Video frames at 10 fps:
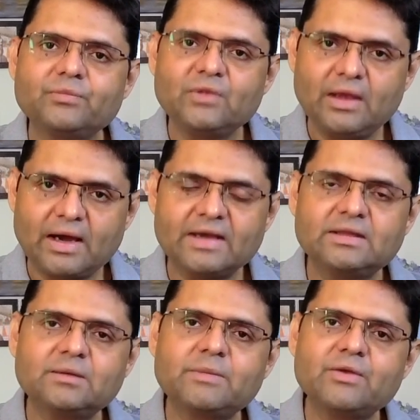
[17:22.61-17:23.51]

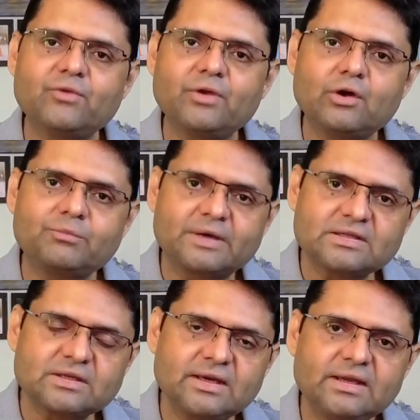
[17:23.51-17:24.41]
either by way of
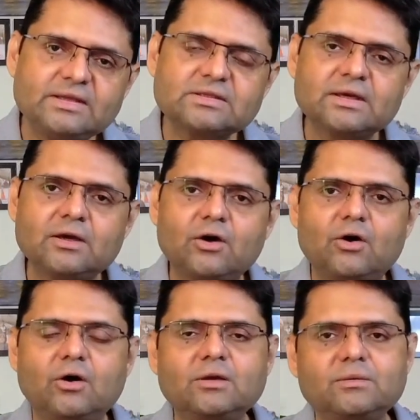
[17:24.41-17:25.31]
press release
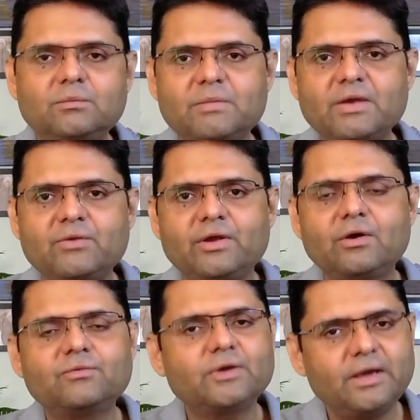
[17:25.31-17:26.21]
or by way
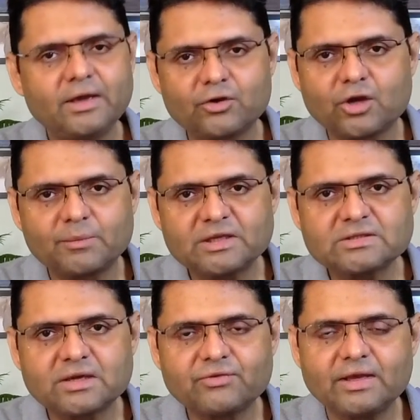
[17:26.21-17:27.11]
of economic
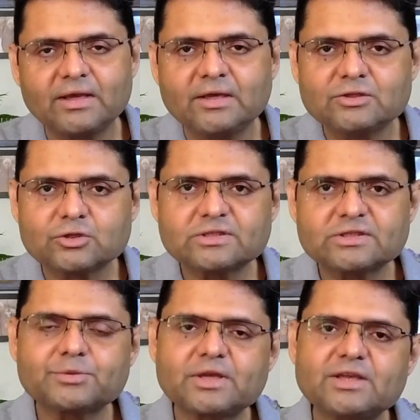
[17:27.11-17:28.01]
survey? So
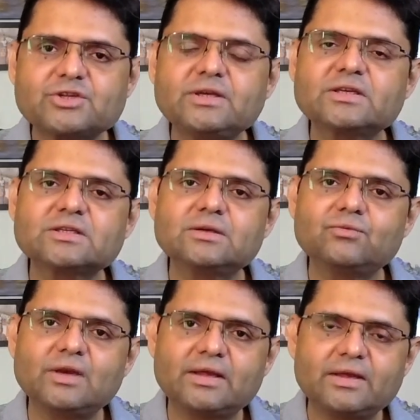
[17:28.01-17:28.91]
substantiation
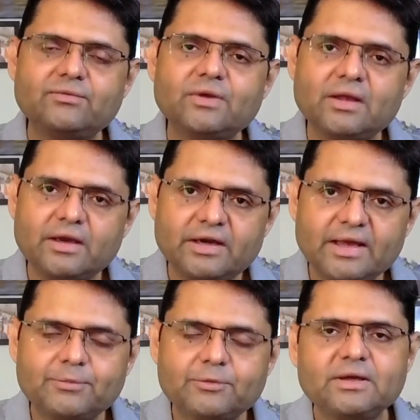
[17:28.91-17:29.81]
will give
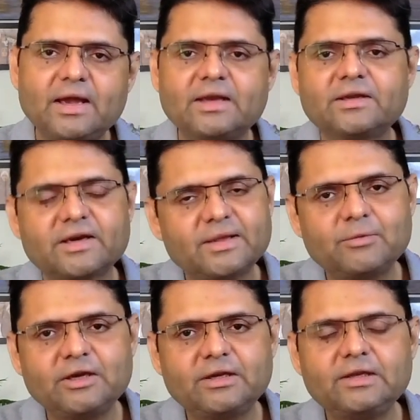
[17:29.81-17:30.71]
depth and
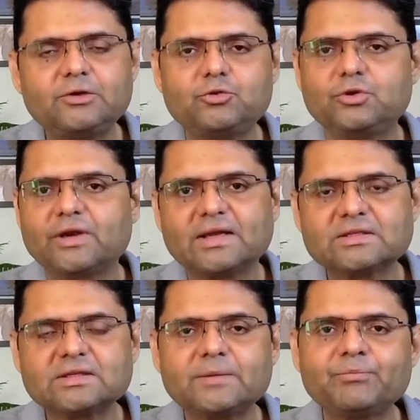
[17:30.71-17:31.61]
credibility to your
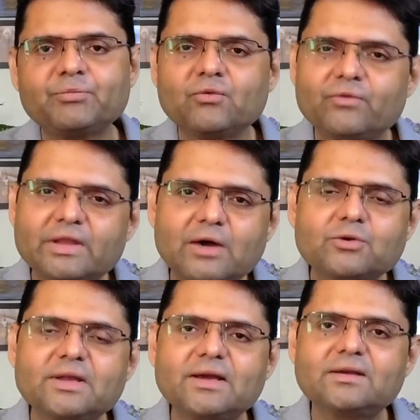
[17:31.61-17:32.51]
answer.
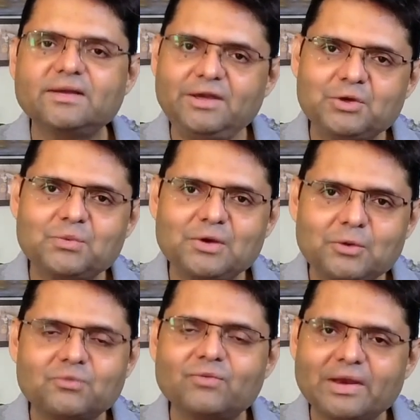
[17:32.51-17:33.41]
Without that, it will
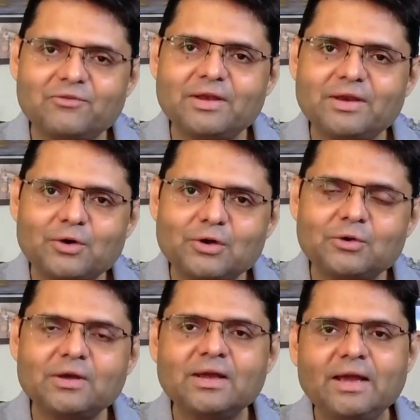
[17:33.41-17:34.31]
look very, very
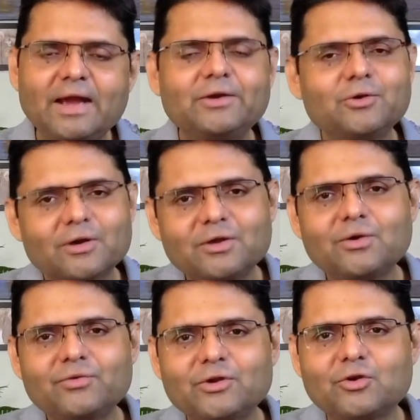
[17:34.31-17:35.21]
hollow. And talking
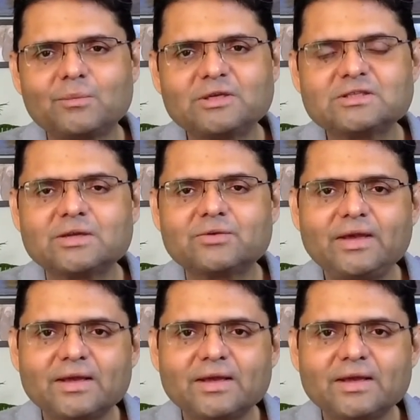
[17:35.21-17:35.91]
of economic survey,